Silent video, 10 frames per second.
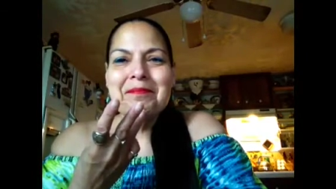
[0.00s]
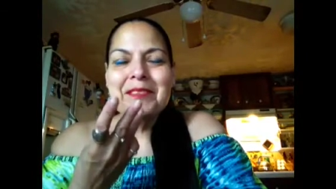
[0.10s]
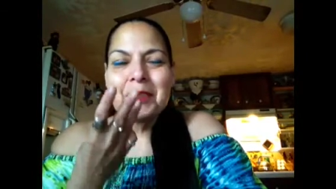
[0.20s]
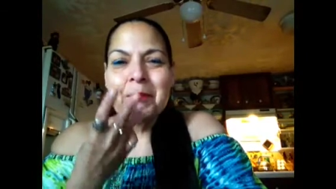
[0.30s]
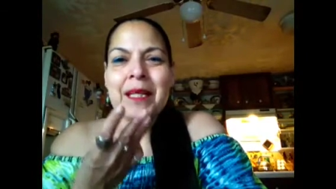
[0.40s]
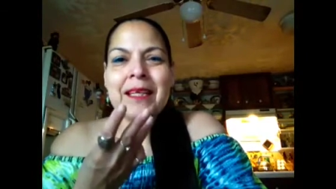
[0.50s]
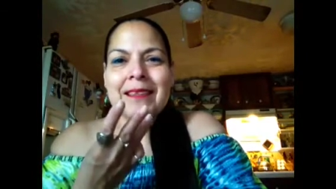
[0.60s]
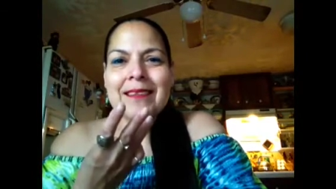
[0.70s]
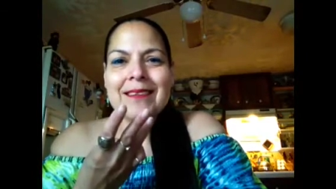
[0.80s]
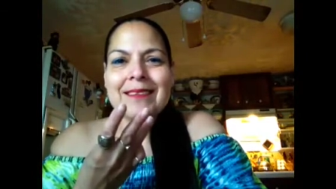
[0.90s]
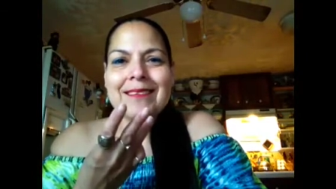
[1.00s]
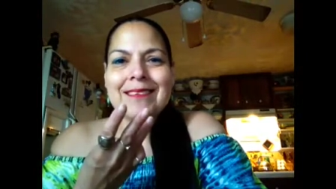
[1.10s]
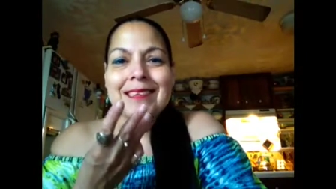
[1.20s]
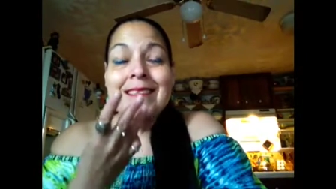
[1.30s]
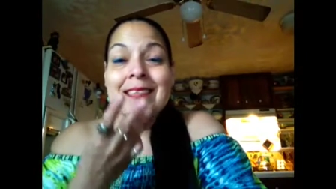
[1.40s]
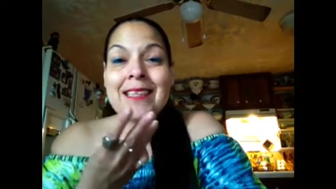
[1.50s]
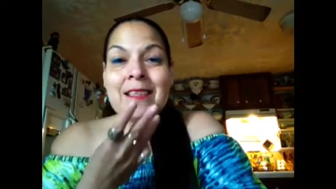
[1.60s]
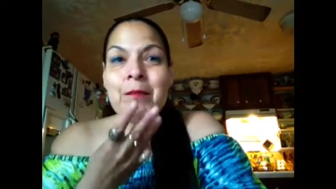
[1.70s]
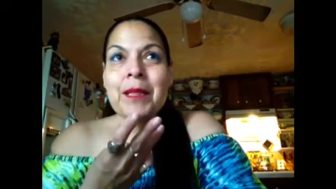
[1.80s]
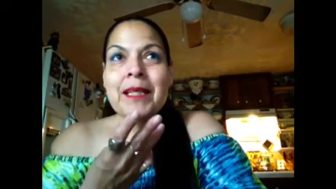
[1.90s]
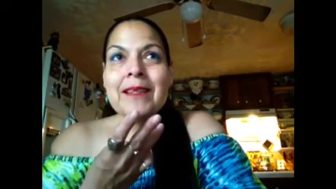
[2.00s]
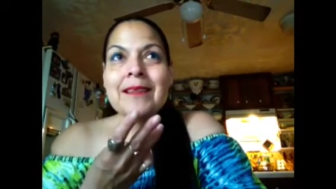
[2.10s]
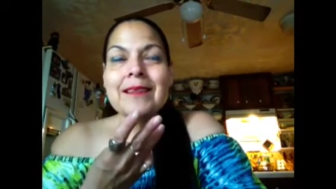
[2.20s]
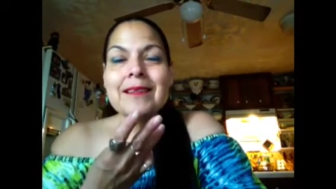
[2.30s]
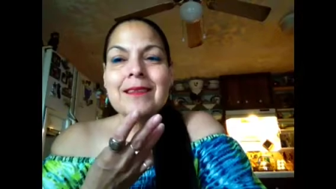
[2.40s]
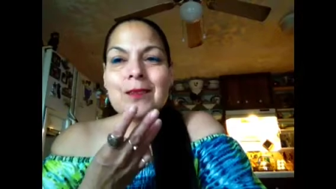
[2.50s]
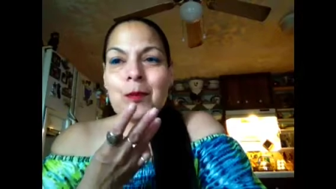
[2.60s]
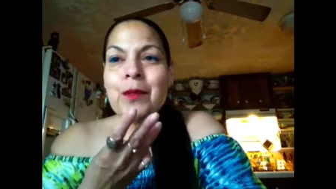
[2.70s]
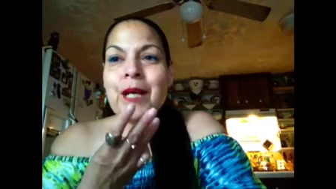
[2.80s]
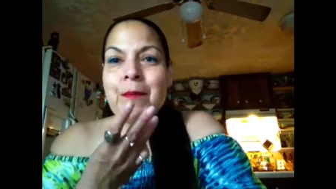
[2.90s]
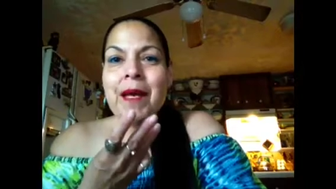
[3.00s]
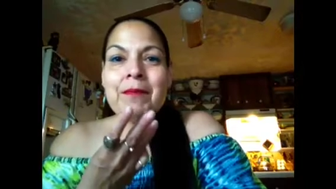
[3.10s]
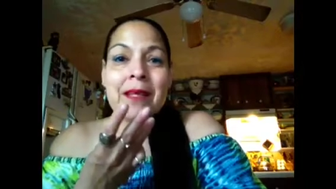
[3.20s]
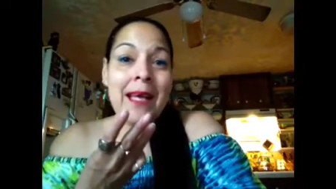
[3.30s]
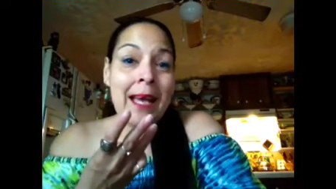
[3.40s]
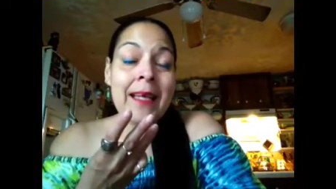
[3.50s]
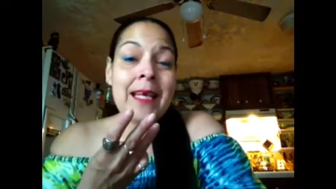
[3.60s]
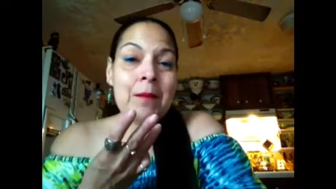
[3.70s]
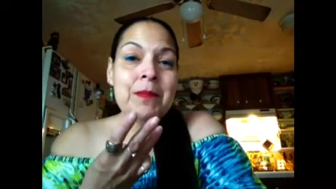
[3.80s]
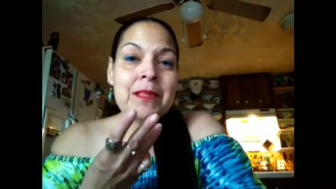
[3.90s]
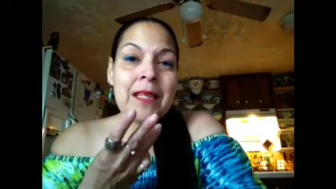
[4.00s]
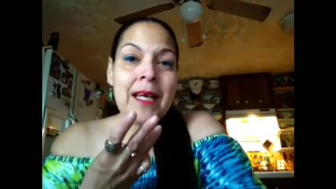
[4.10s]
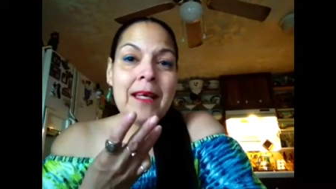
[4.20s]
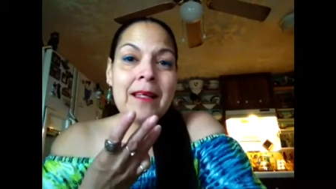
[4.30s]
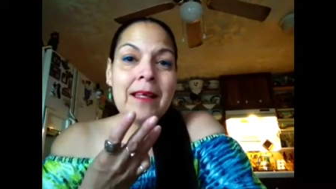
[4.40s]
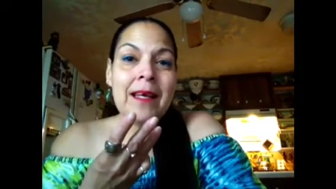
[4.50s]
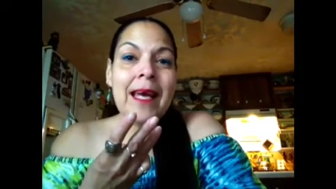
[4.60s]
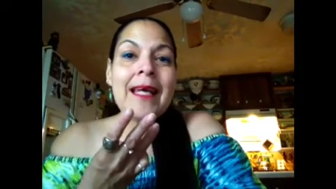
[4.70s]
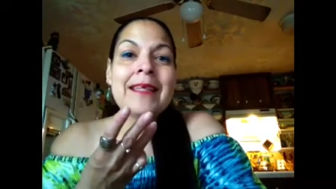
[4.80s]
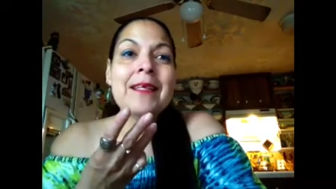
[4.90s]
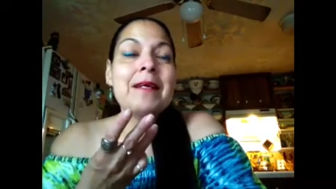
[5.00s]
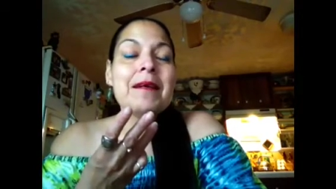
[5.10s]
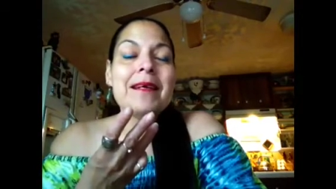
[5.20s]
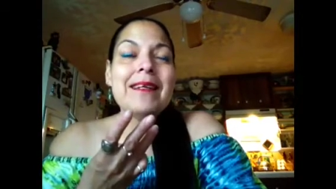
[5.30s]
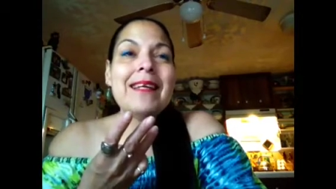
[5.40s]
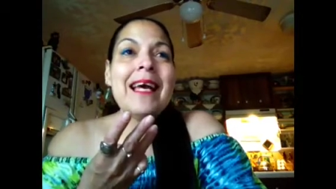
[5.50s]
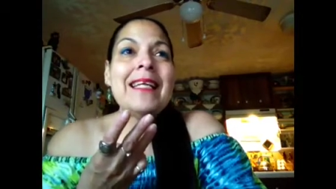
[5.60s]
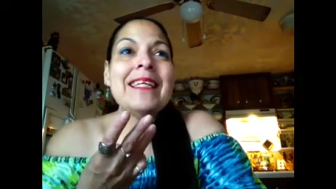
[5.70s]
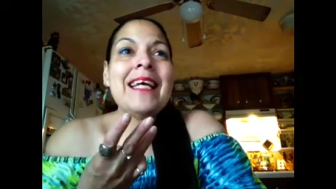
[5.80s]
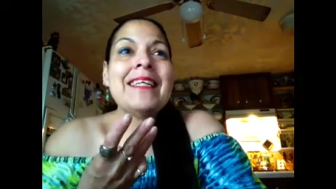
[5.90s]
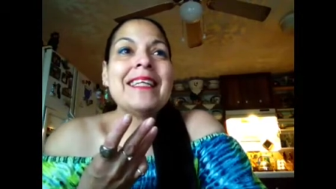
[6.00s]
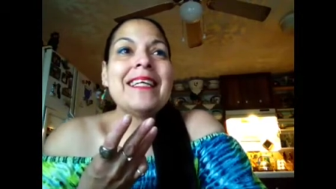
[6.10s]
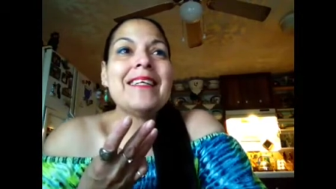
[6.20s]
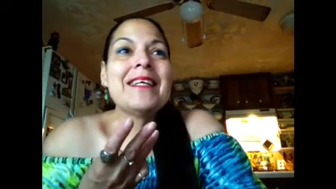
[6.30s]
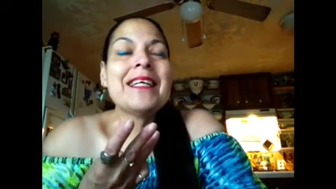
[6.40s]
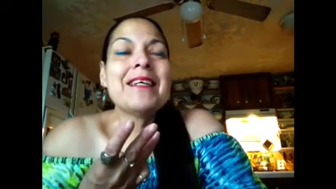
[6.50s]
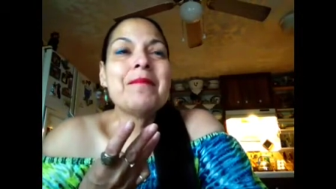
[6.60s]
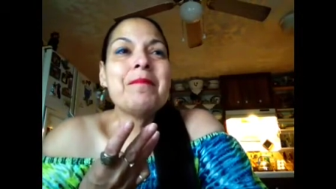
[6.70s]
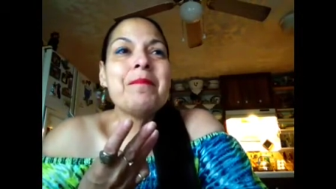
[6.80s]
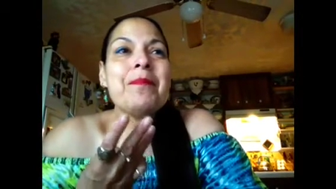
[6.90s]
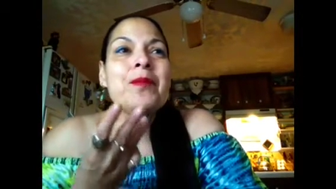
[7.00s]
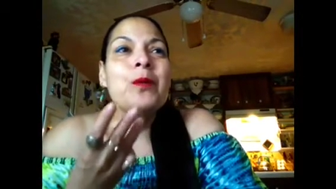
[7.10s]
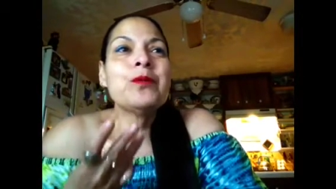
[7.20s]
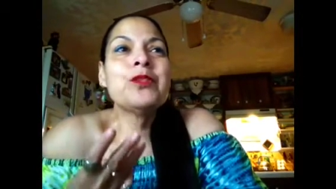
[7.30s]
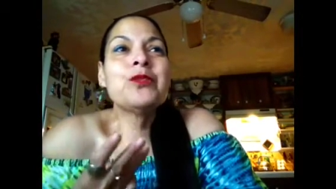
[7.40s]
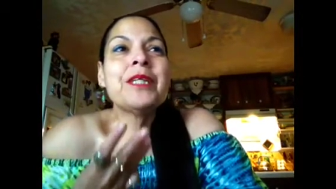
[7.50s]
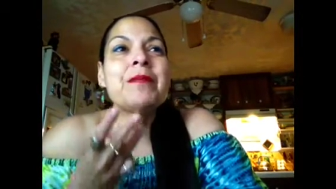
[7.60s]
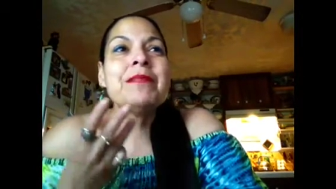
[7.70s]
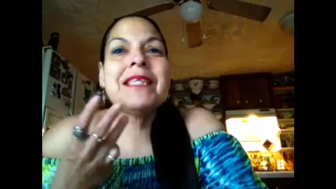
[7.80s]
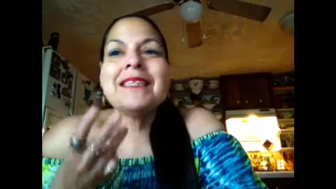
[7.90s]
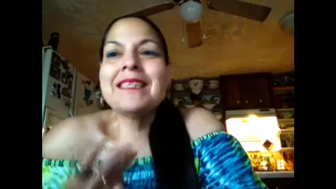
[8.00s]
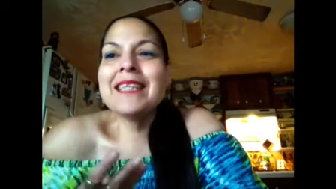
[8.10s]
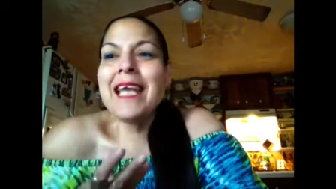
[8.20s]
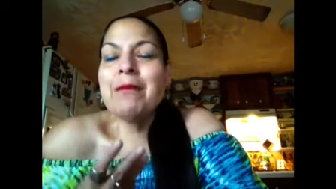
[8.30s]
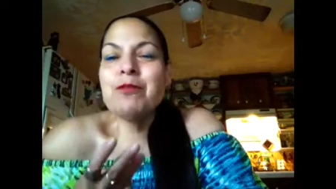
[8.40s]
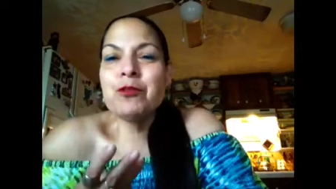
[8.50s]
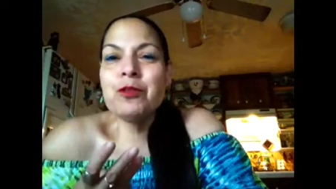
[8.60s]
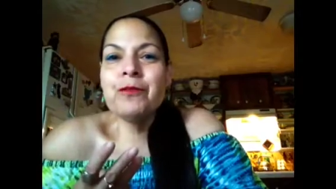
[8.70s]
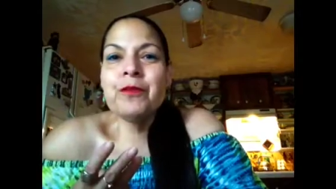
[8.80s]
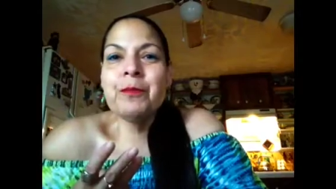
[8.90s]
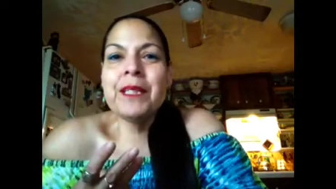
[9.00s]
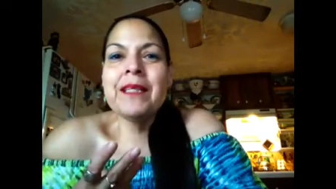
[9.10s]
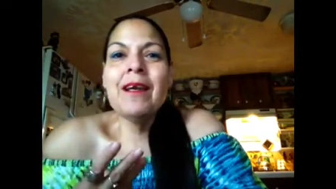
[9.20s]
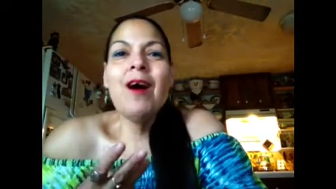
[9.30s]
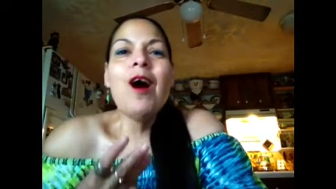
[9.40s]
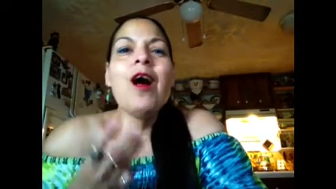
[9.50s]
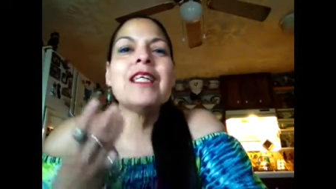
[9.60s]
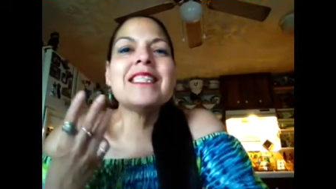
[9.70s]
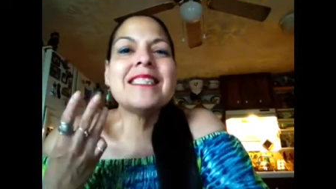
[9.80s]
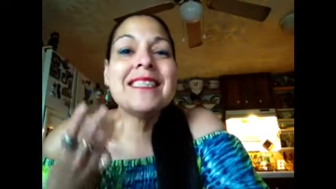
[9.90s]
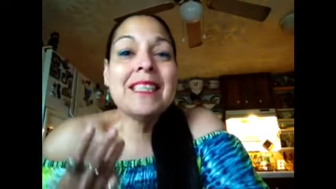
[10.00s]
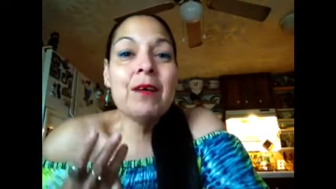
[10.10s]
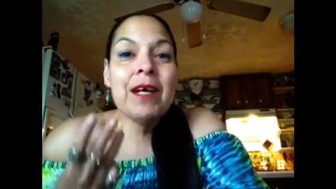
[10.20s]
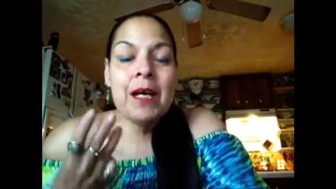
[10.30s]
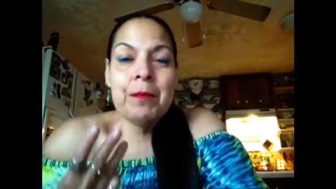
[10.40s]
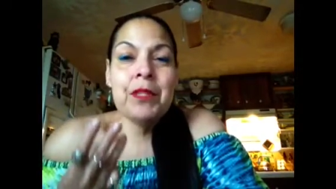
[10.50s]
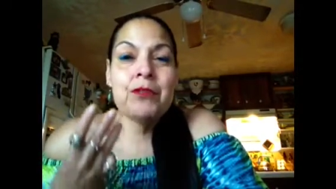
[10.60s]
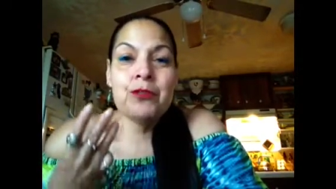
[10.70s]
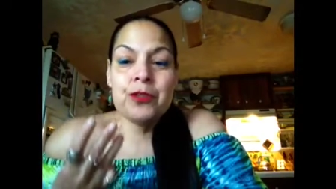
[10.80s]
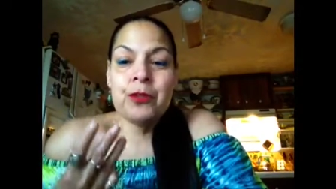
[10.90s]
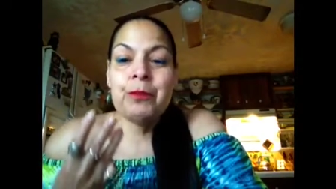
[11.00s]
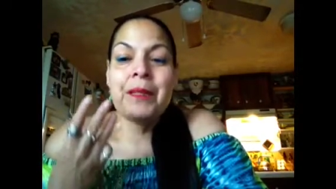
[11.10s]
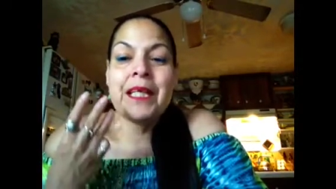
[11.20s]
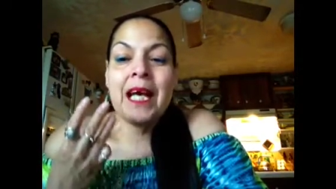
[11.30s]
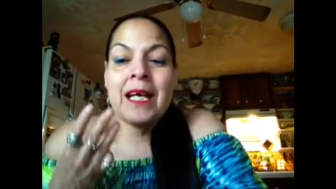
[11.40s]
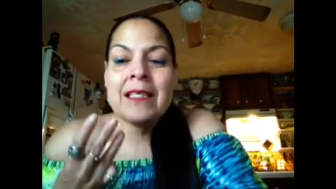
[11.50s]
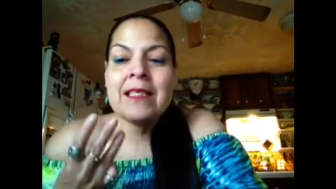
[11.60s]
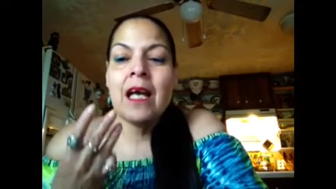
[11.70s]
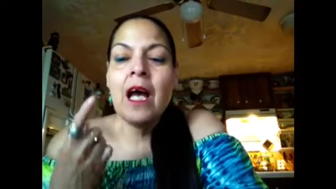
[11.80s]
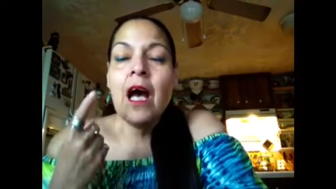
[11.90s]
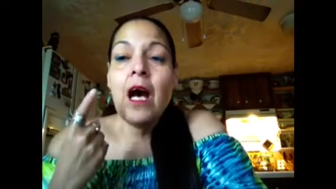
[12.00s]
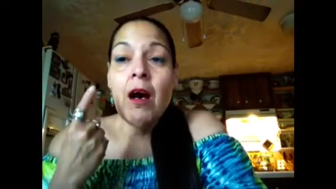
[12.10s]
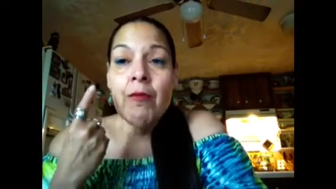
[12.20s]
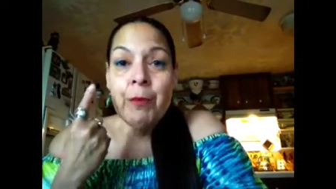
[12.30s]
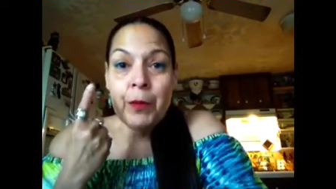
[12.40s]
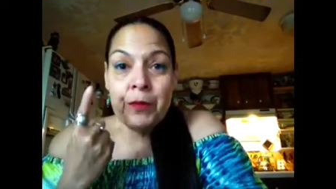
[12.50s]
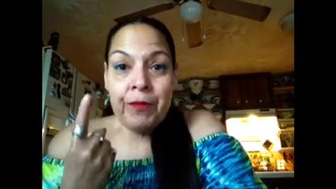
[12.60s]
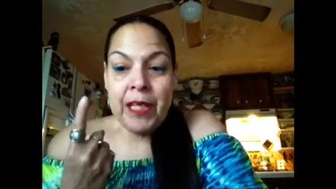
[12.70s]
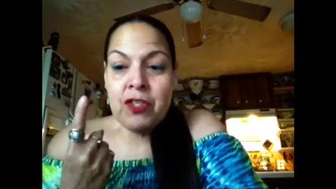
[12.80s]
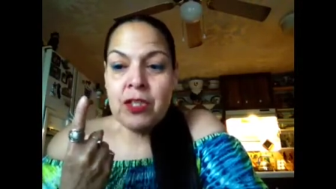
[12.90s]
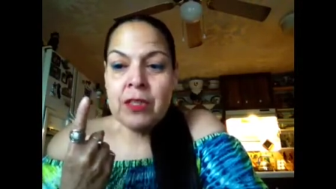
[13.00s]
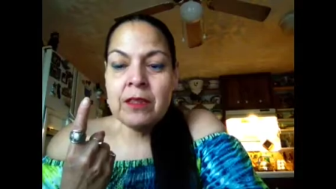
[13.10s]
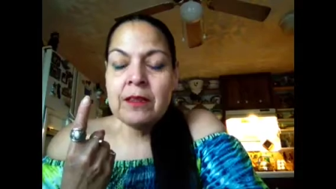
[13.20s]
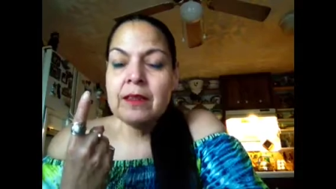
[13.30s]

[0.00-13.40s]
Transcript: to me is getting me to where I'm at, I am today and and and those dreams that came true for me are still coming true because of motivation,